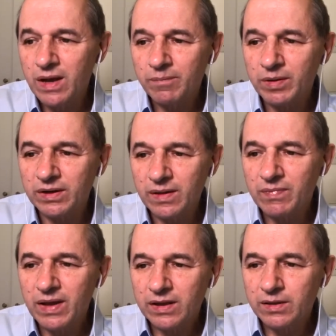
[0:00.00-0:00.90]
But
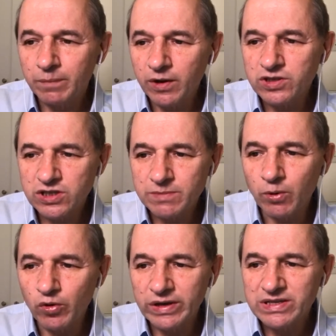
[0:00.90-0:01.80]
the policy
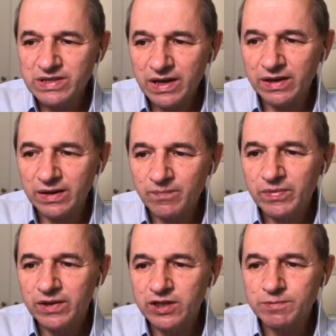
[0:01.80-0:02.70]
support, he said,
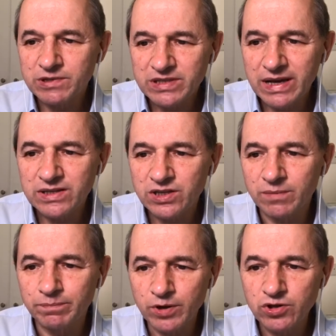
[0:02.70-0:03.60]
that has protected
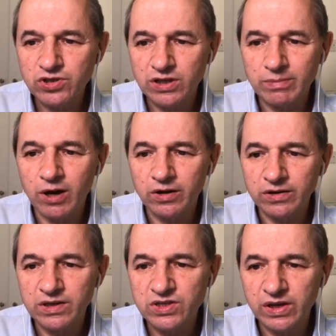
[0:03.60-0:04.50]
and boosted the market
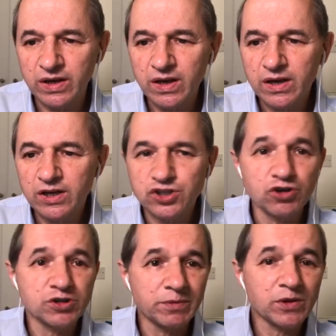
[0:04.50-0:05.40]
this year is
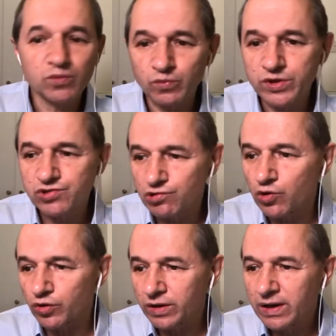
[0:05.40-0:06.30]
due to be
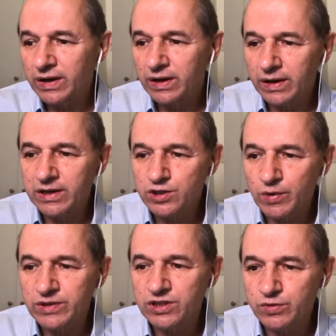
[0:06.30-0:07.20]
withdrawn in
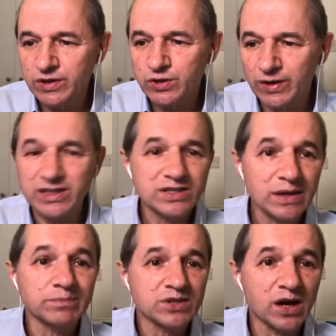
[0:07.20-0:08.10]
twenty twenty-one. At
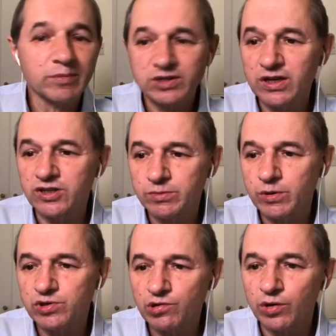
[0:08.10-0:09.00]
some time, it's going to be
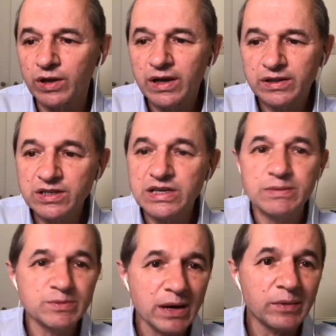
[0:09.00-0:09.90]
withdrawn. These
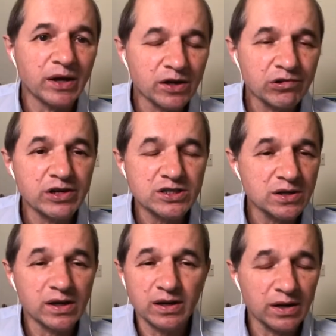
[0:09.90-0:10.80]
schemes may be increased,
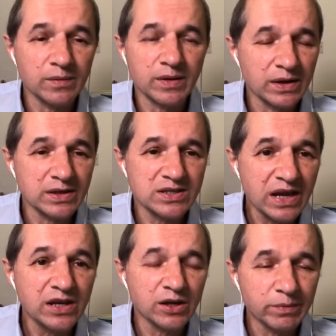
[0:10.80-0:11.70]
uh,
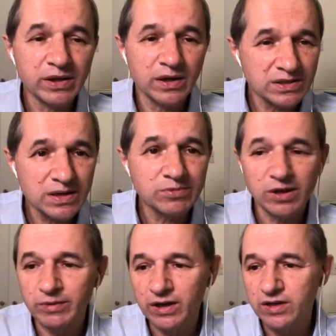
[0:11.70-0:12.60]
extended, but sometime
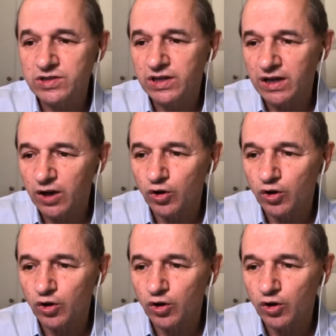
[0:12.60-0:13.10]
they're going to go.